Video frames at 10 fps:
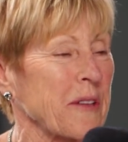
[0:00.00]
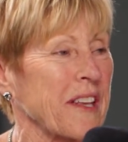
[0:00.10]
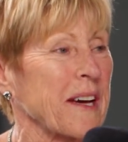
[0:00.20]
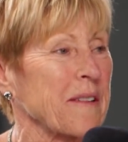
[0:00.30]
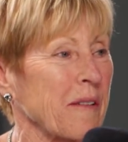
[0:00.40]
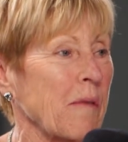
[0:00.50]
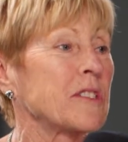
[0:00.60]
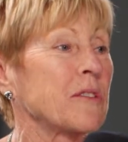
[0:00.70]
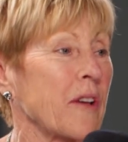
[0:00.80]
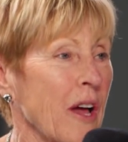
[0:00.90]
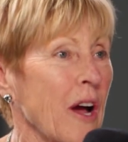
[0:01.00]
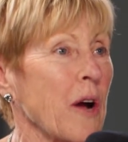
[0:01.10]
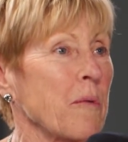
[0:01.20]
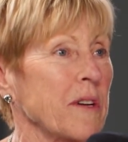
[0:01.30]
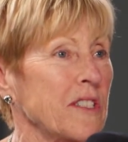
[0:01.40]
with in that. my neighborhood.
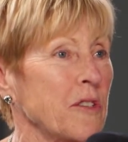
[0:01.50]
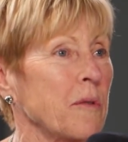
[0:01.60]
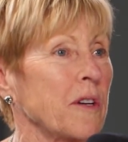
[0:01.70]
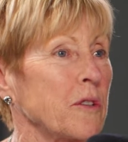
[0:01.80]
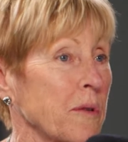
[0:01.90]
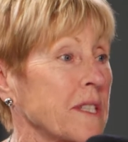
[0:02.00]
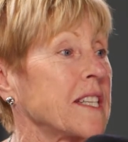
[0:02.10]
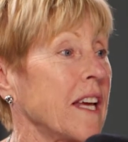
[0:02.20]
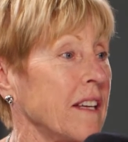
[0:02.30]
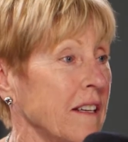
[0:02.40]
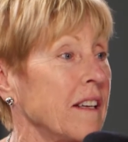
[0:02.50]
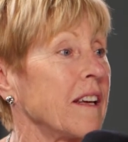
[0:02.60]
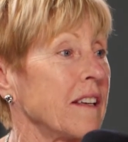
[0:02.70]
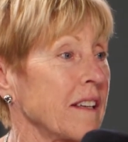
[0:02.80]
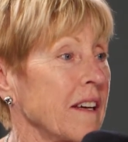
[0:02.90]
I, was, I went to uh, Newark State.
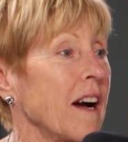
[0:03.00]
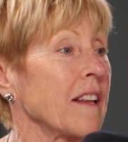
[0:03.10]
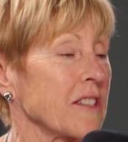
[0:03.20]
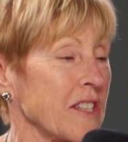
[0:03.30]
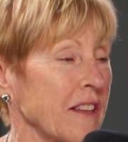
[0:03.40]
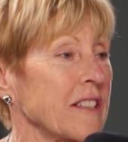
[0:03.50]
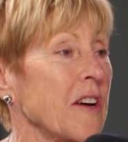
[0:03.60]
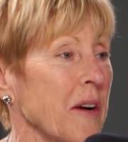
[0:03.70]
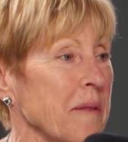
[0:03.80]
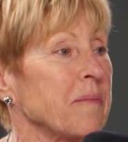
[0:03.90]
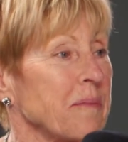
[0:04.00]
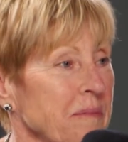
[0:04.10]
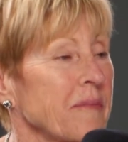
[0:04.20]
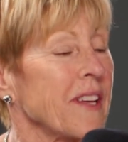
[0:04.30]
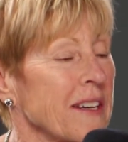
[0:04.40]
Ah, college okay. at the time.
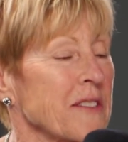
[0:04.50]
Oh, all yeah,